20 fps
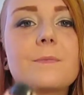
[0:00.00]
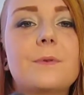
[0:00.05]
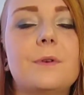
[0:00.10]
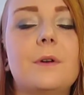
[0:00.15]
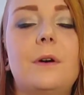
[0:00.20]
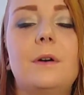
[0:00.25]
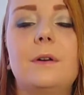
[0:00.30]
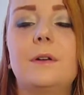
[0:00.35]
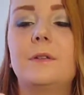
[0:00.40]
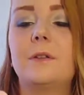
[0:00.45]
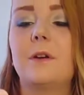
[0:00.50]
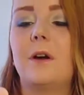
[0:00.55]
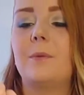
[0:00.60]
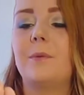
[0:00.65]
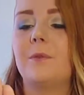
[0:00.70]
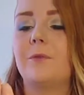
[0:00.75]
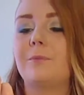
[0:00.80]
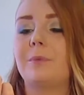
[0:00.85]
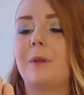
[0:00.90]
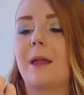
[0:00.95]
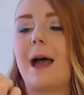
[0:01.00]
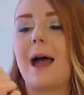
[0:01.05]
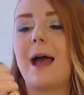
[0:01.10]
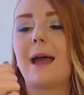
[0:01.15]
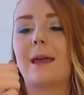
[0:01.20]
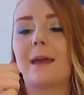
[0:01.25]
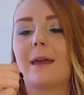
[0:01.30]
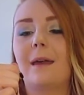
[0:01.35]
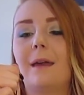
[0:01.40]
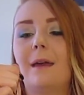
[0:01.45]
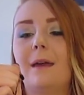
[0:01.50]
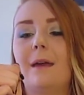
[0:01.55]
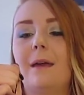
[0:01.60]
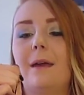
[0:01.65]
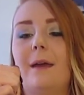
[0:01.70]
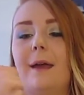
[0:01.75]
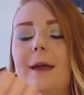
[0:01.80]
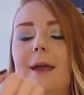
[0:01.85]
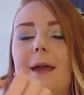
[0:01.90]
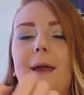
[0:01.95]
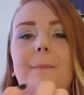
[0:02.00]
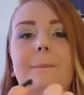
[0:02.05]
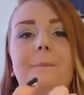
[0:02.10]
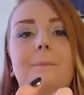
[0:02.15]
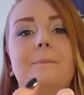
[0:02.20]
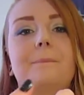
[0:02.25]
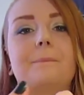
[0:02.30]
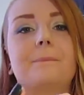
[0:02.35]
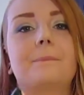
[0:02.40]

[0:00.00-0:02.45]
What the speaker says: put it on top of black. So